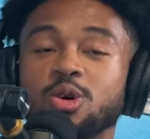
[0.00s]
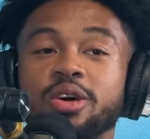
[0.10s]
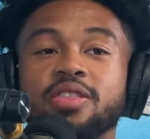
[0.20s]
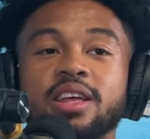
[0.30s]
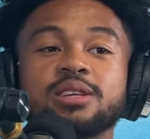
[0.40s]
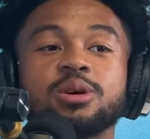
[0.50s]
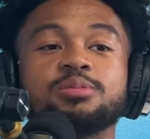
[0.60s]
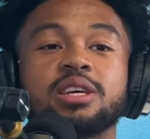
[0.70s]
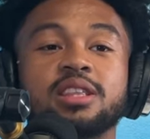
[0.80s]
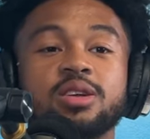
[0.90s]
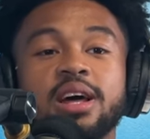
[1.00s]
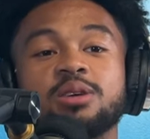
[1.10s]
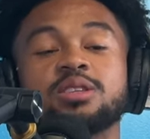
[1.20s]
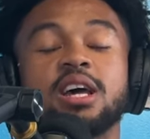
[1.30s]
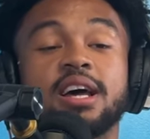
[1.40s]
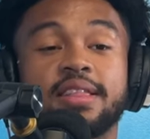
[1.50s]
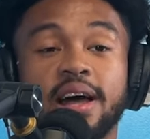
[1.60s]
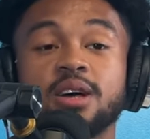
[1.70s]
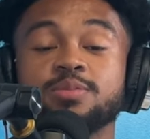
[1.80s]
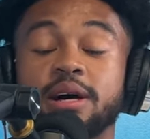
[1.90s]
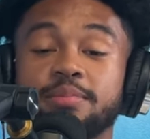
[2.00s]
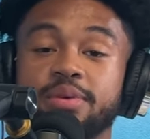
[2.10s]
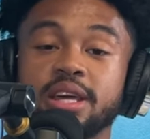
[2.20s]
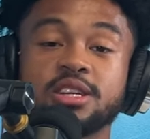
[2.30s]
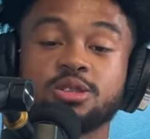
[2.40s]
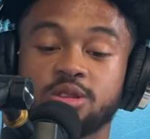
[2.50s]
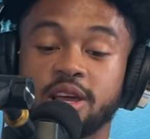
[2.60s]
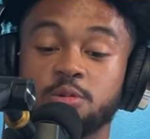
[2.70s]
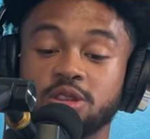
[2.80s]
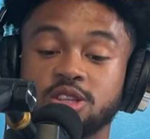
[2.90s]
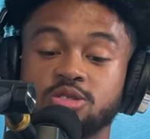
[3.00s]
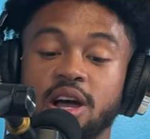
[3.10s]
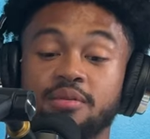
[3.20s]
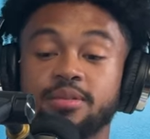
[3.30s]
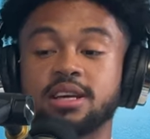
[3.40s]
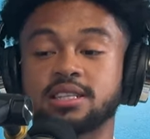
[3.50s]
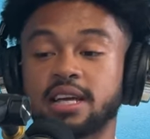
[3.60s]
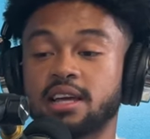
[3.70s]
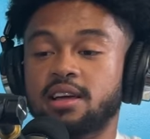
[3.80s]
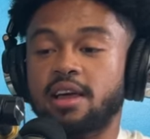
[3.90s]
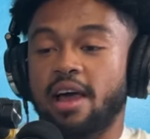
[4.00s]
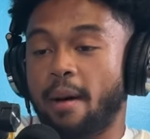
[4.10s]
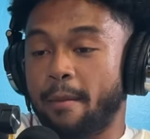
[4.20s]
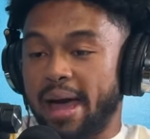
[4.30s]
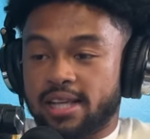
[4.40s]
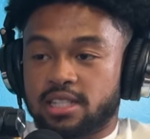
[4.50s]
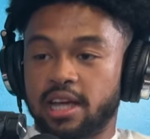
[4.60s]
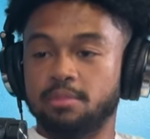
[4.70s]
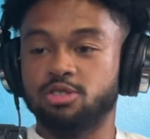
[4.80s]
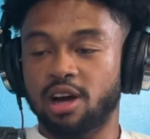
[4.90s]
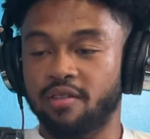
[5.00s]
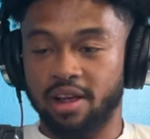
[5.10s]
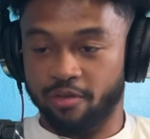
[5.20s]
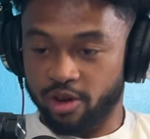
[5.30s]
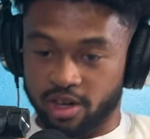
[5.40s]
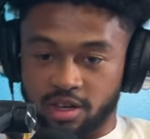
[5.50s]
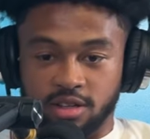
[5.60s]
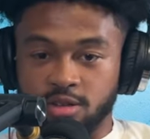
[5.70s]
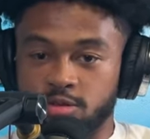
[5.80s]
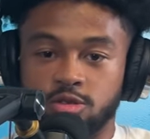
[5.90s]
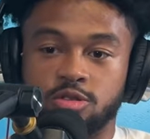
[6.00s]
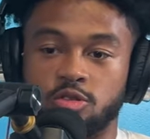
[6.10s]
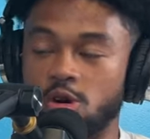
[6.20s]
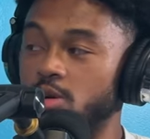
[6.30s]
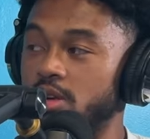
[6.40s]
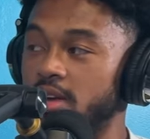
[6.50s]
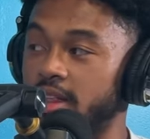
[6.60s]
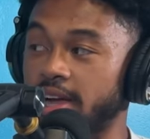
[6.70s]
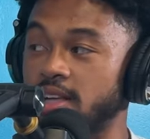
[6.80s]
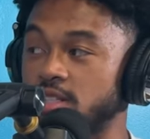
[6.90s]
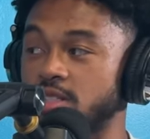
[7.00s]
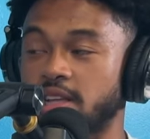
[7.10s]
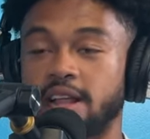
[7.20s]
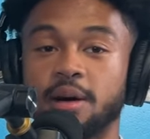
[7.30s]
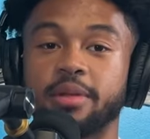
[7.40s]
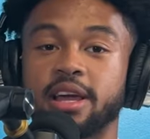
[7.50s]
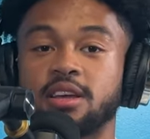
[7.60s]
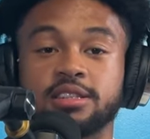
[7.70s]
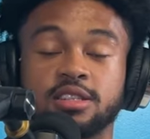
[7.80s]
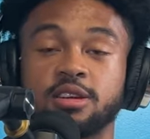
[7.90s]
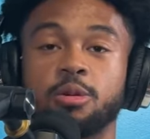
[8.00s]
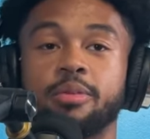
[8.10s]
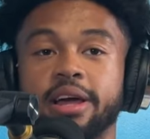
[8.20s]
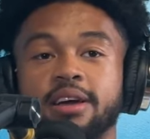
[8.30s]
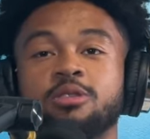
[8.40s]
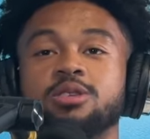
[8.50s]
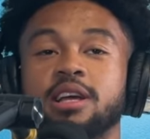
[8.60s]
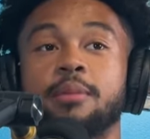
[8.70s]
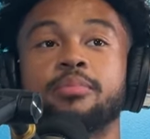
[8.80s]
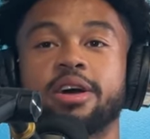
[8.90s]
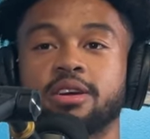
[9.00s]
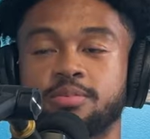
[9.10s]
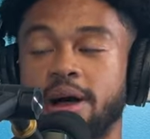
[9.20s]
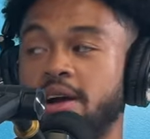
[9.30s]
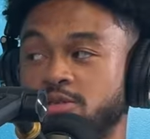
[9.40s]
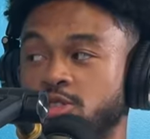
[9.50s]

only thing. That's what I'm saying. That, that was that was my big issue, like with the driving, because like imagine like I'm driving, I freaking croak, and like I right. just and now I'm like at the steering wheel, but like of course, like I'm probably gonna hire a